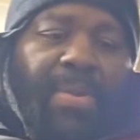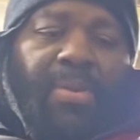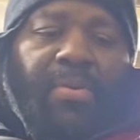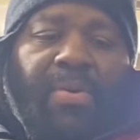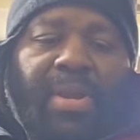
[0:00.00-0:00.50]

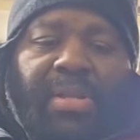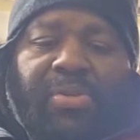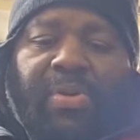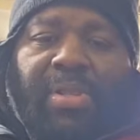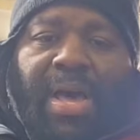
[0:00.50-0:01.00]
doing that
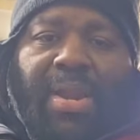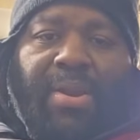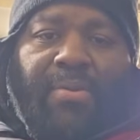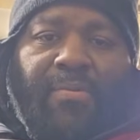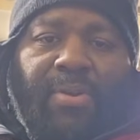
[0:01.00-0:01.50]
to a lot of
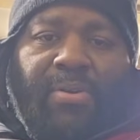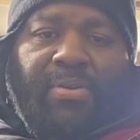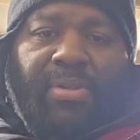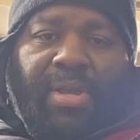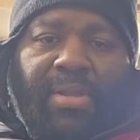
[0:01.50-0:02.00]
their
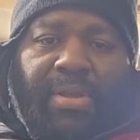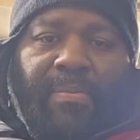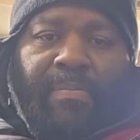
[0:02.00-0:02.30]
reels lately.